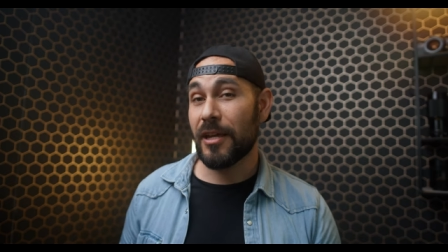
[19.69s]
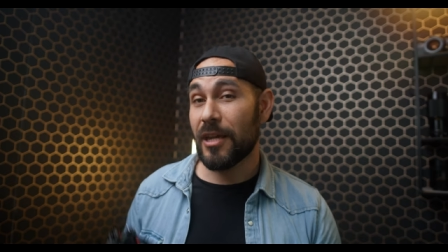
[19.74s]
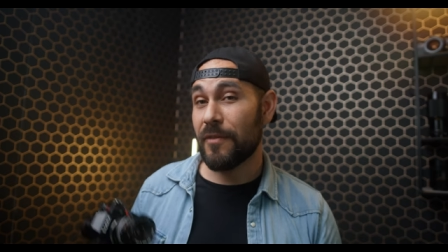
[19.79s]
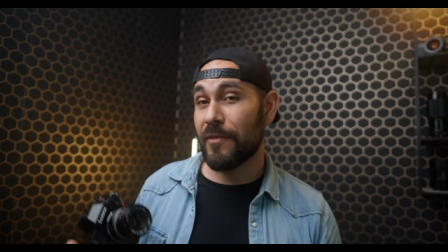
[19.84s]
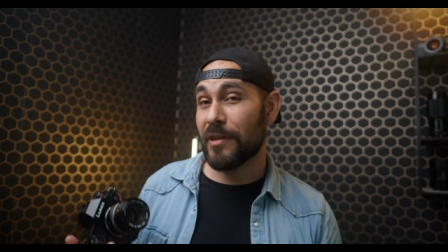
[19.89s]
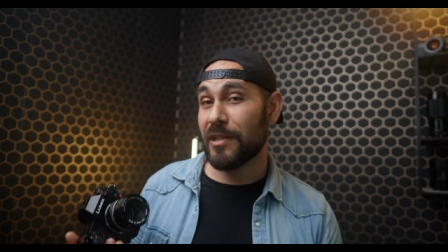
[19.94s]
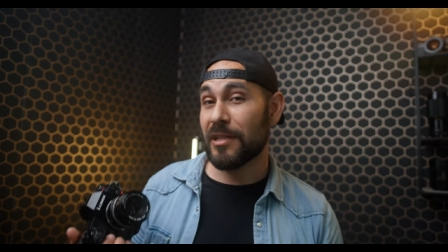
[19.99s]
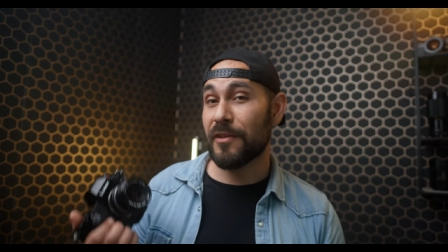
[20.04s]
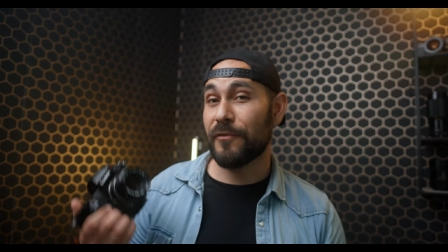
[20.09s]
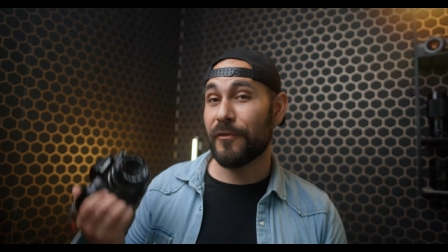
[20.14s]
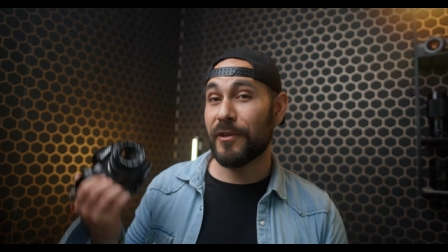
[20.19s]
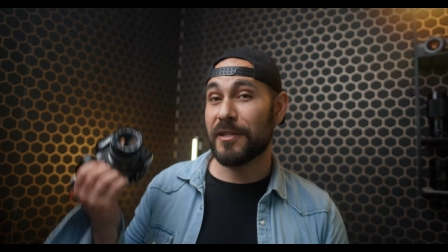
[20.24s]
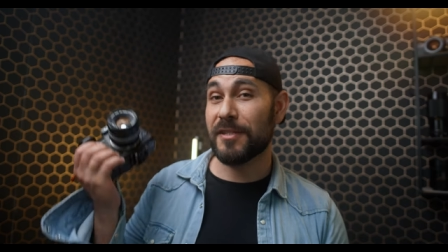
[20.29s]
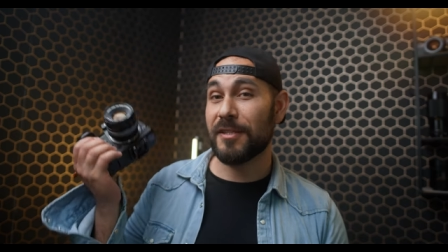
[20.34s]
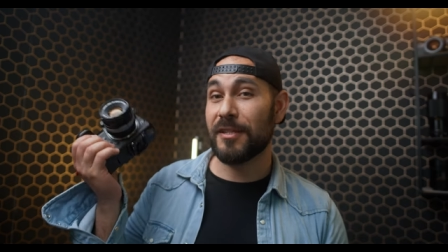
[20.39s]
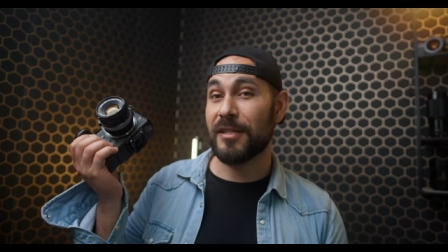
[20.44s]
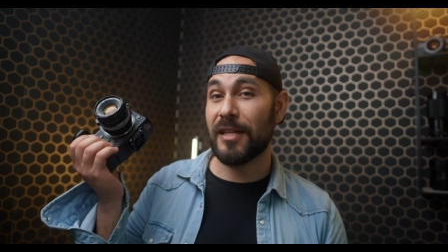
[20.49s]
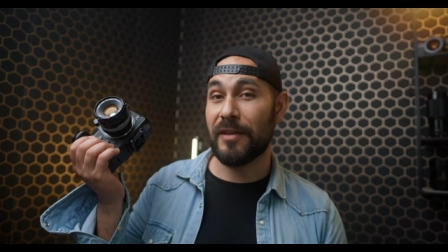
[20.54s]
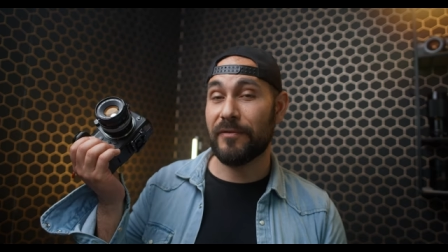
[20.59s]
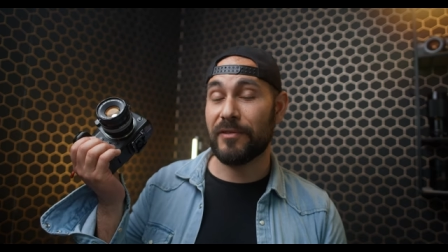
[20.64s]
even if I
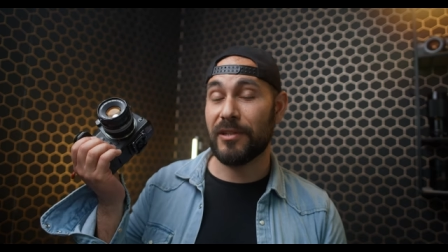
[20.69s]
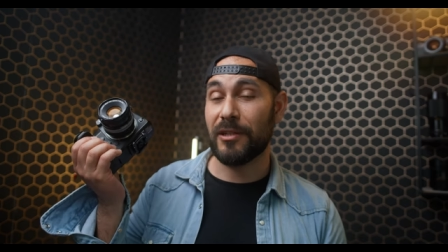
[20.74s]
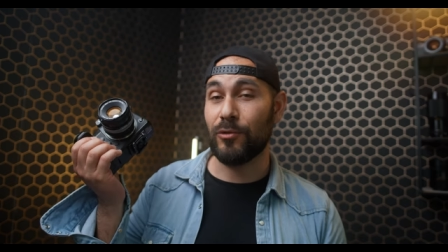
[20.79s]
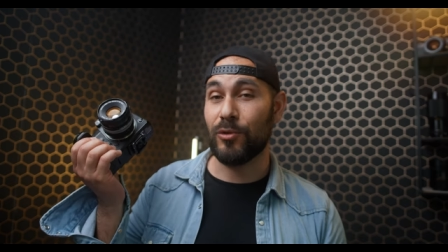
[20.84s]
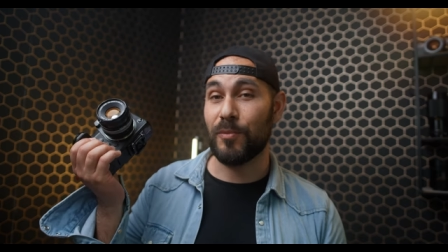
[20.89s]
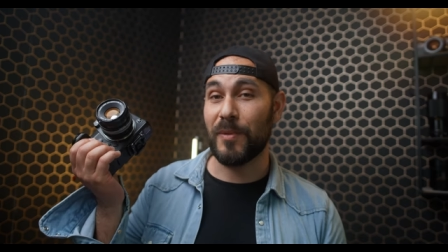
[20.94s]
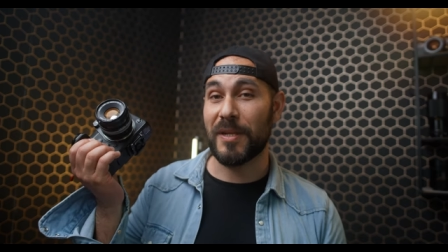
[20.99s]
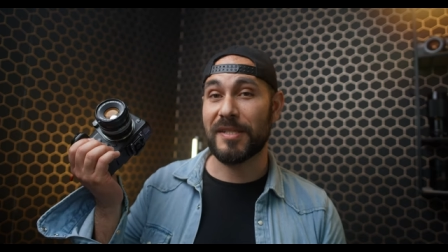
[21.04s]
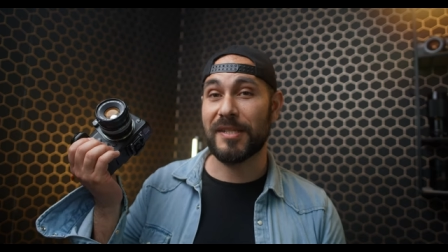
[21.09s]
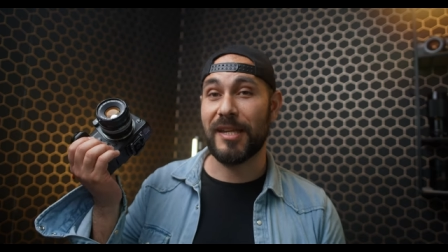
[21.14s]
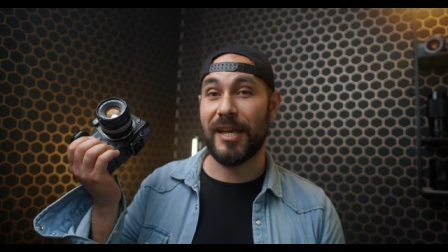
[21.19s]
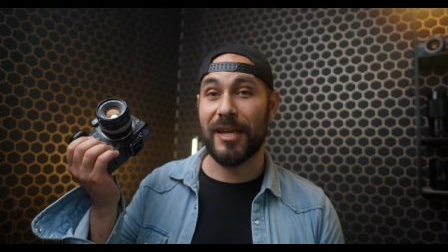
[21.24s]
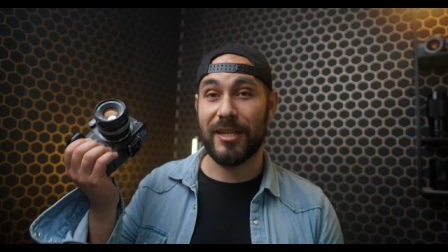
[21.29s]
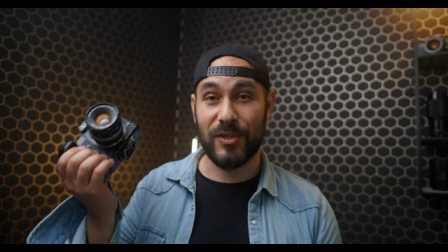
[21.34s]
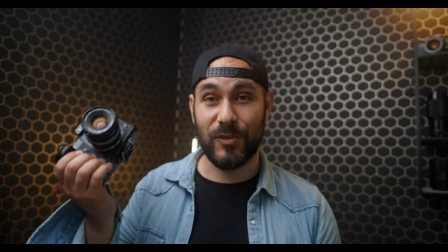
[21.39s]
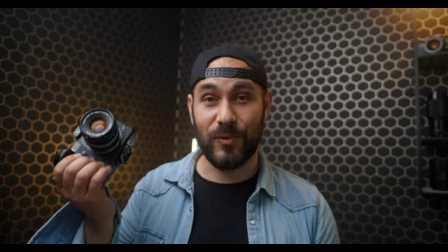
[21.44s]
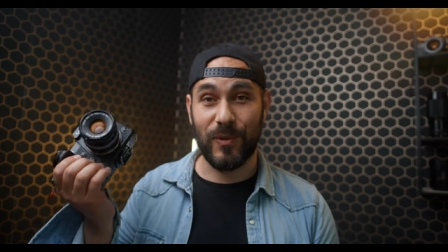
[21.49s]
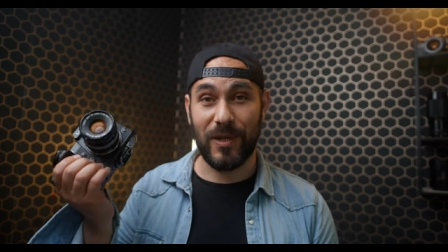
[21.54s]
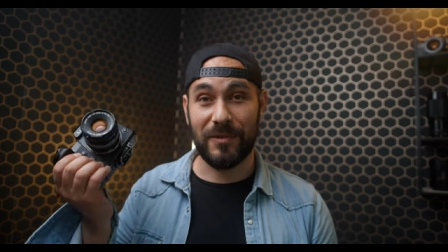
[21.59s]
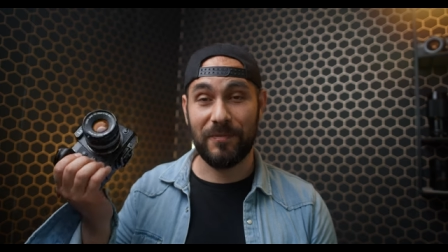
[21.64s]
still have the Lumix
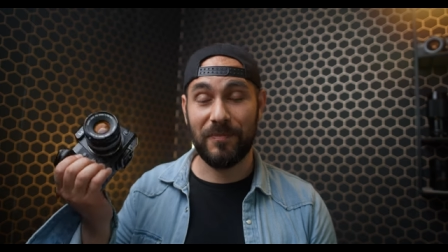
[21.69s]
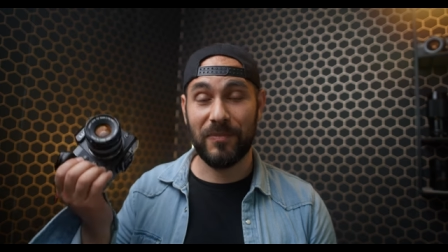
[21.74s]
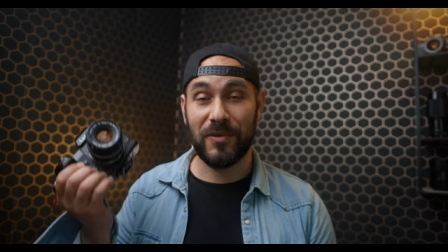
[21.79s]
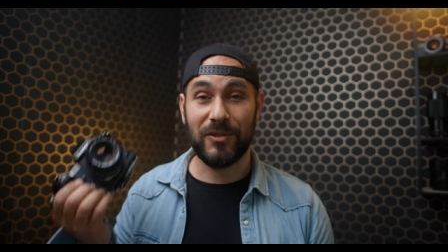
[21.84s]
S1.